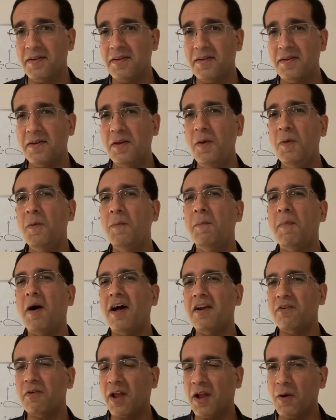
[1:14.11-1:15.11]
you
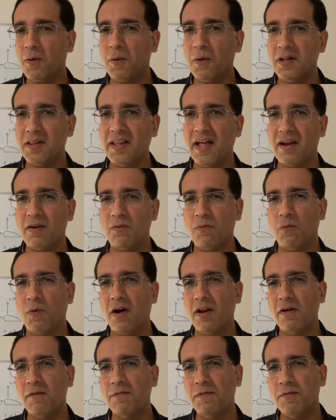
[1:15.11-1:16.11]
might recall that
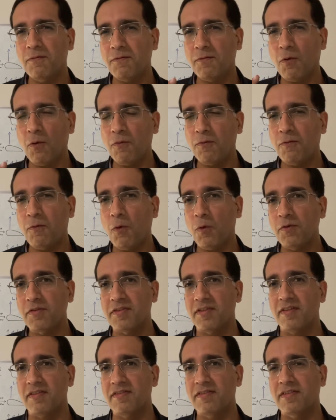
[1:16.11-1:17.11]
one of the four
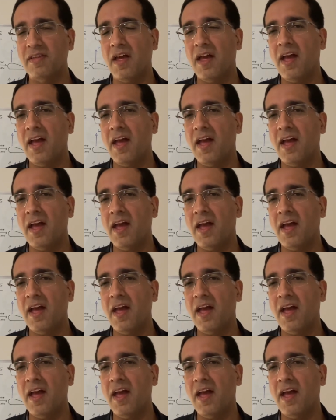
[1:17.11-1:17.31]
forces